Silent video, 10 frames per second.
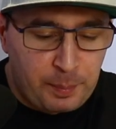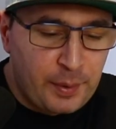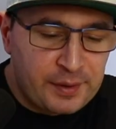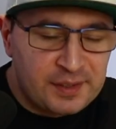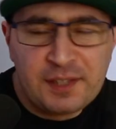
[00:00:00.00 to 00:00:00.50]

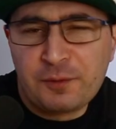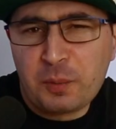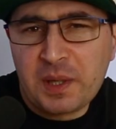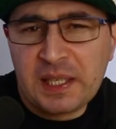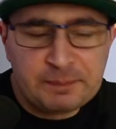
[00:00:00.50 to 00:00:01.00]
Personally, for
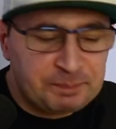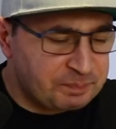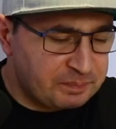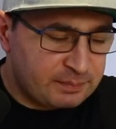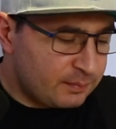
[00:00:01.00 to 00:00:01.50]
me,
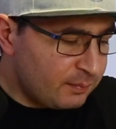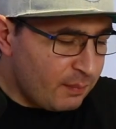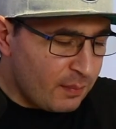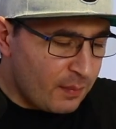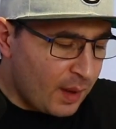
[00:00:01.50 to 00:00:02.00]

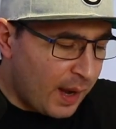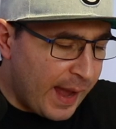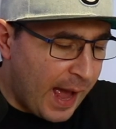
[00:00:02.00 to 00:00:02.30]
I